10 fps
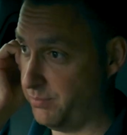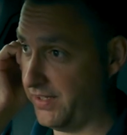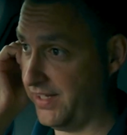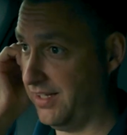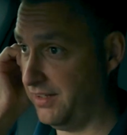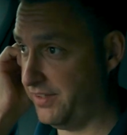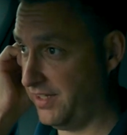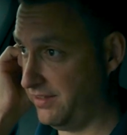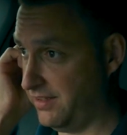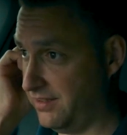pretty healthy,
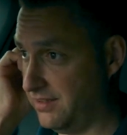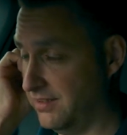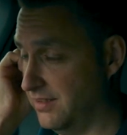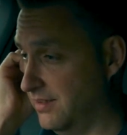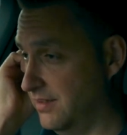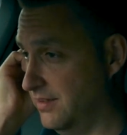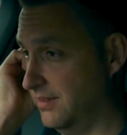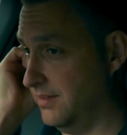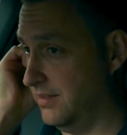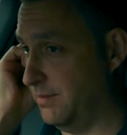I think.
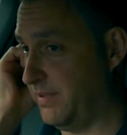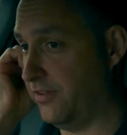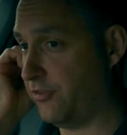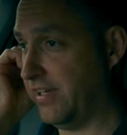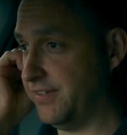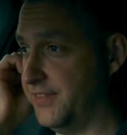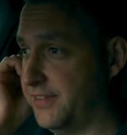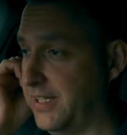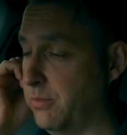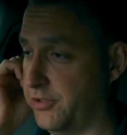It'd be interesting to
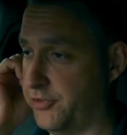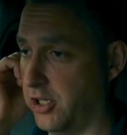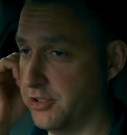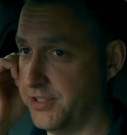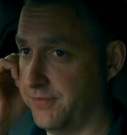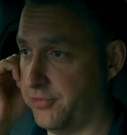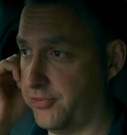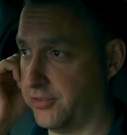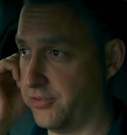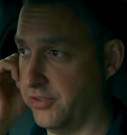see what the charging
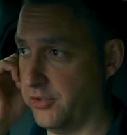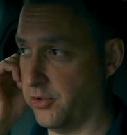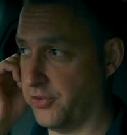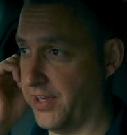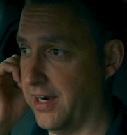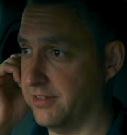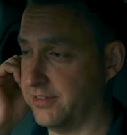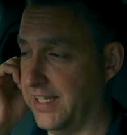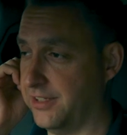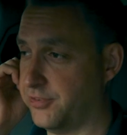infrastructure in Northern Ireland
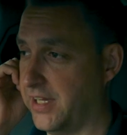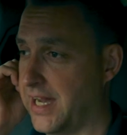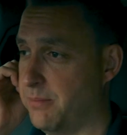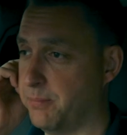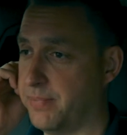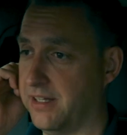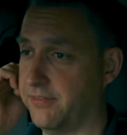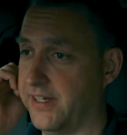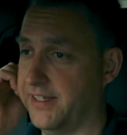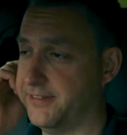is like. So I am in
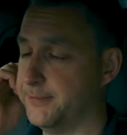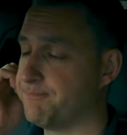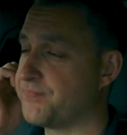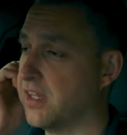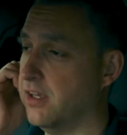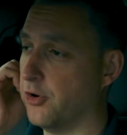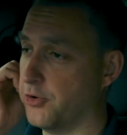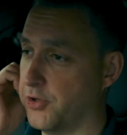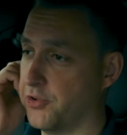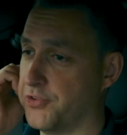Belfast,
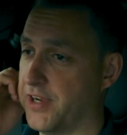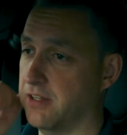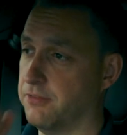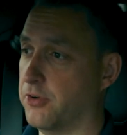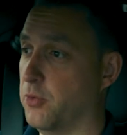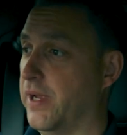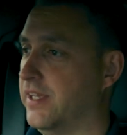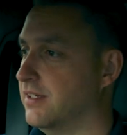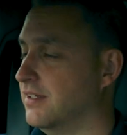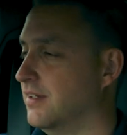or in Northern Ireland, for a
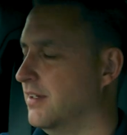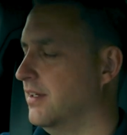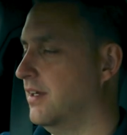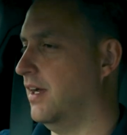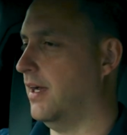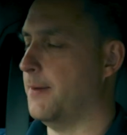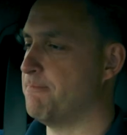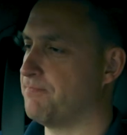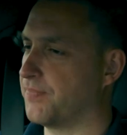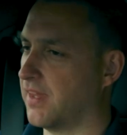week.
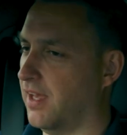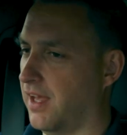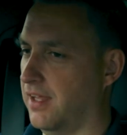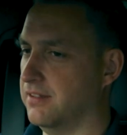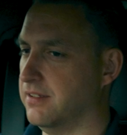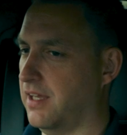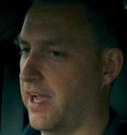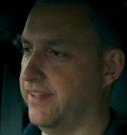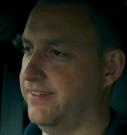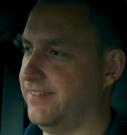And
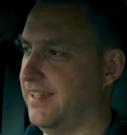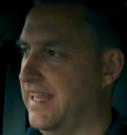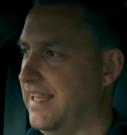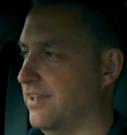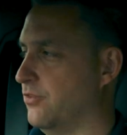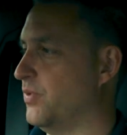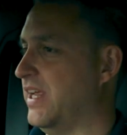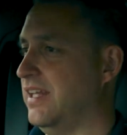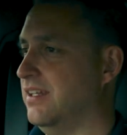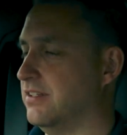I see and
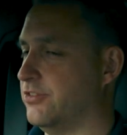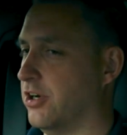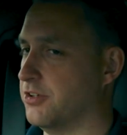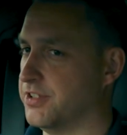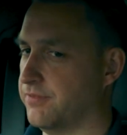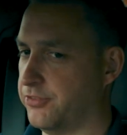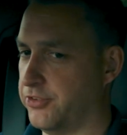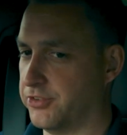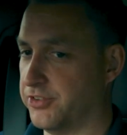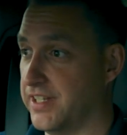read that the charging
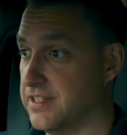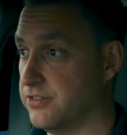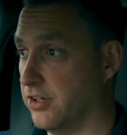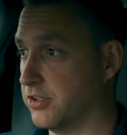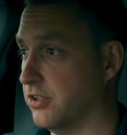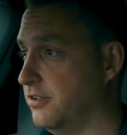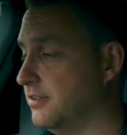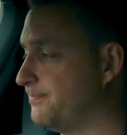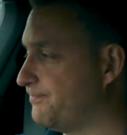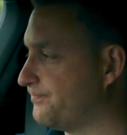infrastructure is not good.